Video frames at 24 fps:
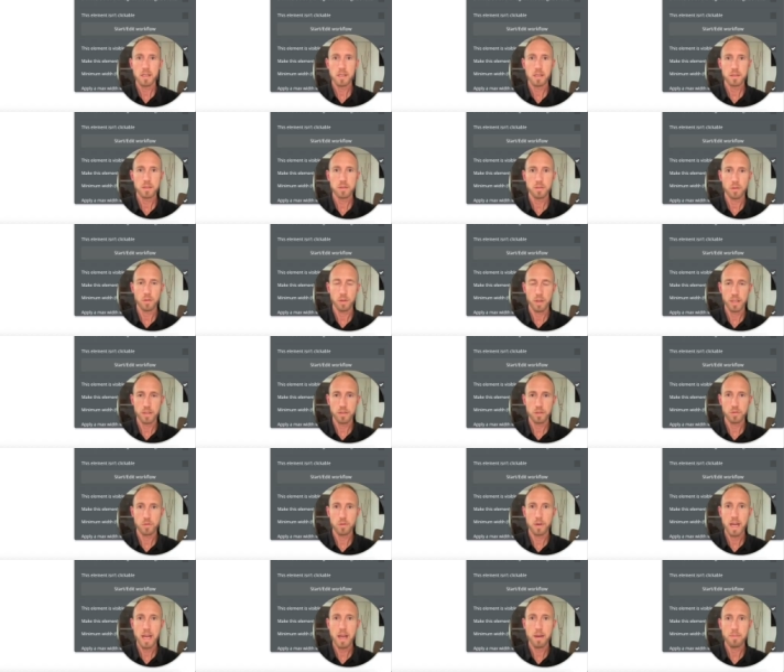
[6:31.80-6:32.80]
so let's
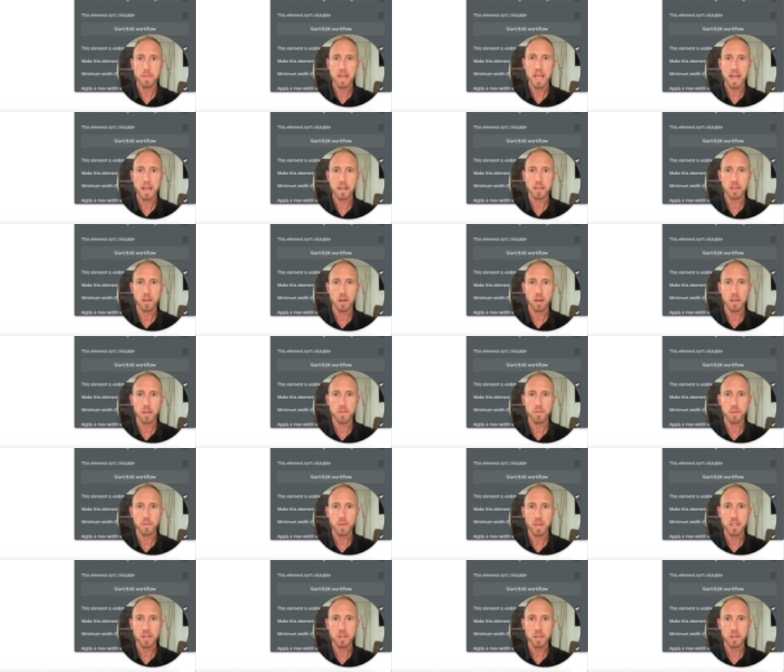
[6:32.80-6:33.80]
grab that card
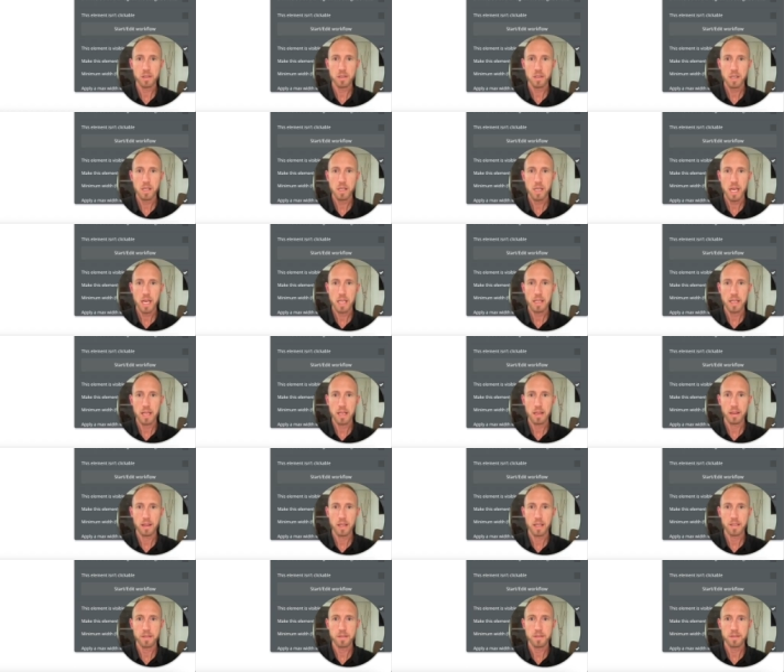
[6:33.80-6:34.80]
information and then
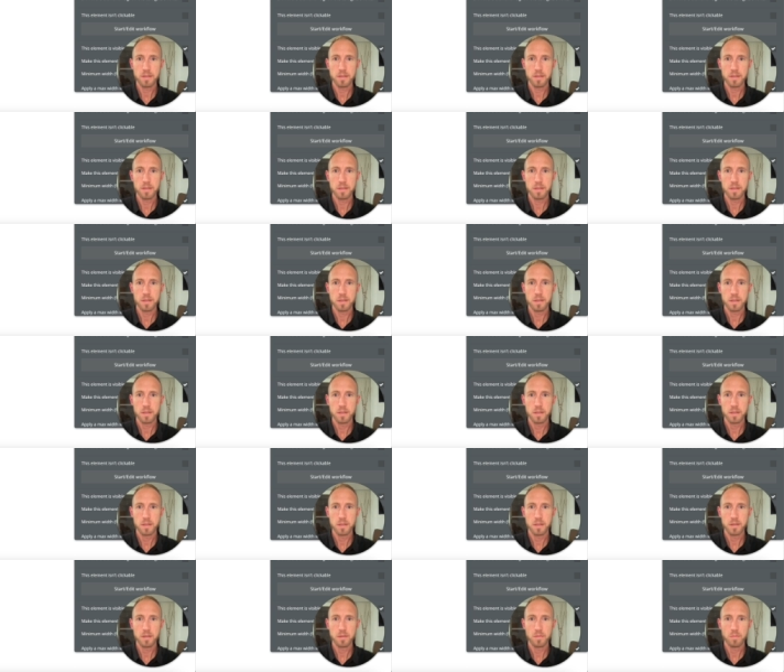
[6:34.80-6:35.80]
let's
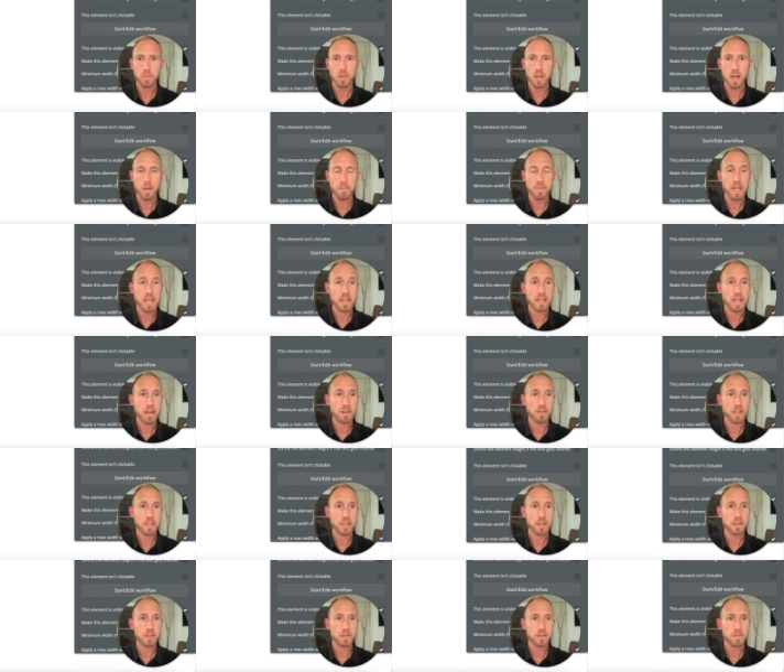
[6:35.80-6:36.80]
plop that down
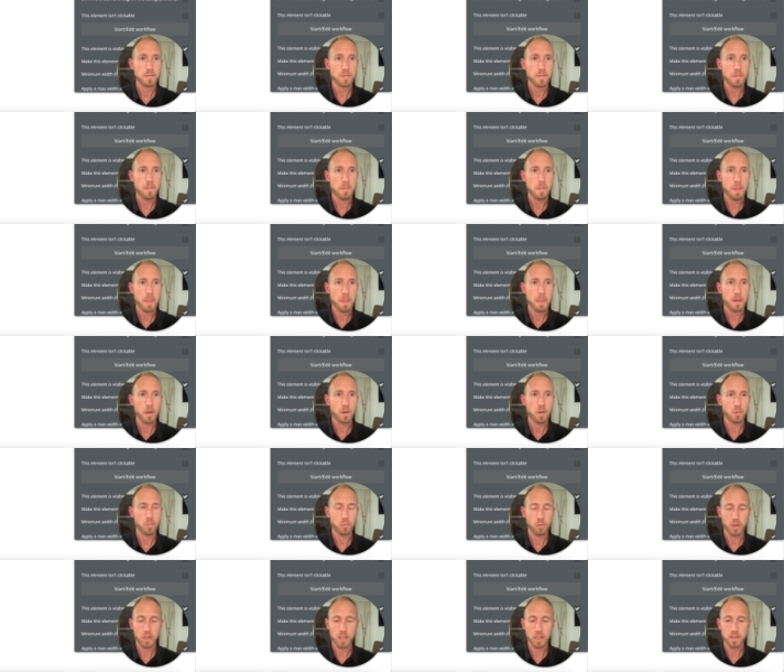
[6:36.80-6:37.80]
here
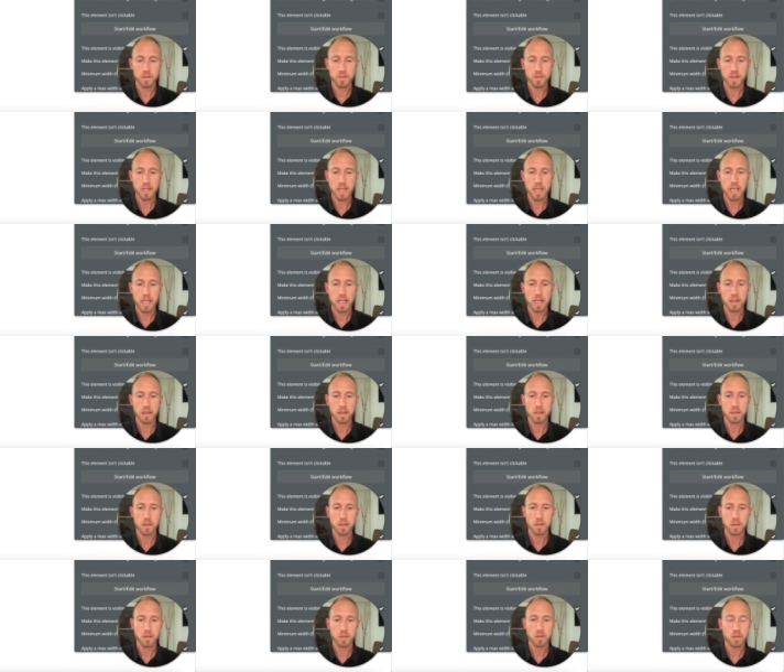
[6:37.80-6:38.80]
and we're going to say
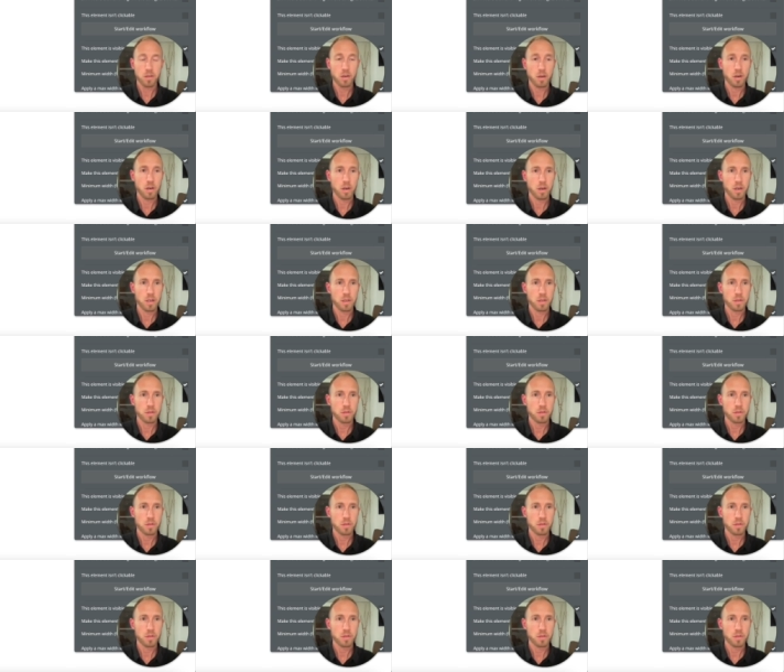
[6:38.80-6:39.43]
card